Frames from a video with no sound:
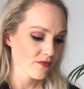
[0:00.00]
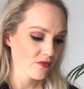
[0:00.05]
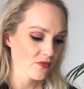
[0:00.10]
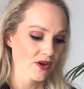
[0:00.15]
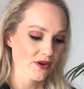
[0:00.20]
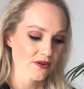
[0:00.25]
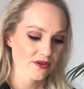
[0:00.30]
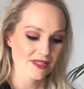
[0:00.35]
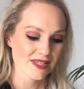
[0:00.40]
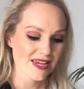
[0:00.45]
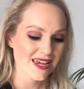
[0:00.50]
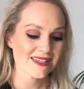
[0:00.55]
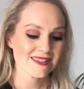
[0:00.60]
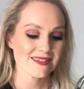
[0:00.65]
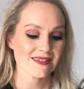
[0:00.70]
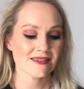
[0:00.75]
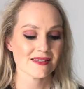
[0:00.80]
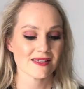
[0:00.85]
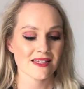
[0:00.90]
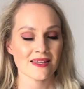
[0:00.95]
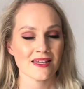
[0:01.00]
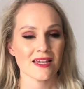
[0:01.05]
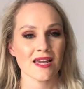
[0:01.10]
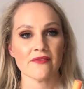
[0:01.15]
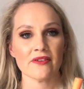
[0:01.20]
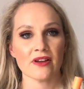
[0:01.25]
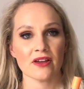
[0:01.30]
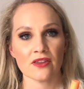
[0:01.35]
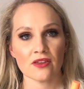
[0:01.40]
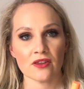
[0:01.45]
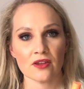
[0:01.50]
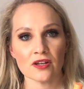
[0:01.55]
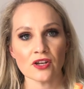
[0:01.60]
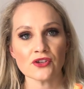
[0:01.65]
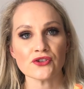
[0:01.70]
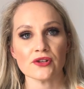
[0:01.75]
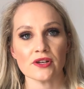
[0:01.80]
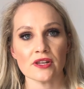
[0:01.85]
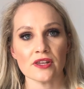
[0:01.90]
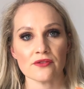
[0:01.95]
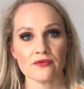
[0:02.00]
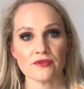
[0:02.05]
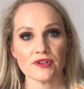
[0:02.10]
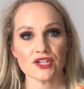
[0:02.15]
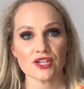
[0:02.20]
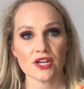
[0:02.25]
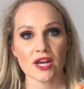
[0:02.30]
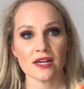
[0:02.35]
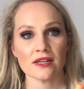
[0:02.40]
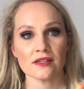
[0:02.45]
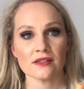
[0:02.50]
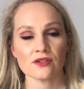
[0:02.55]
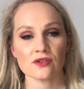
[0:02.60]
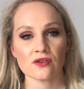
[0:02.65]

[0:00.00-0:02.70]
Whereas Essence, I think, have like literally 3 shades.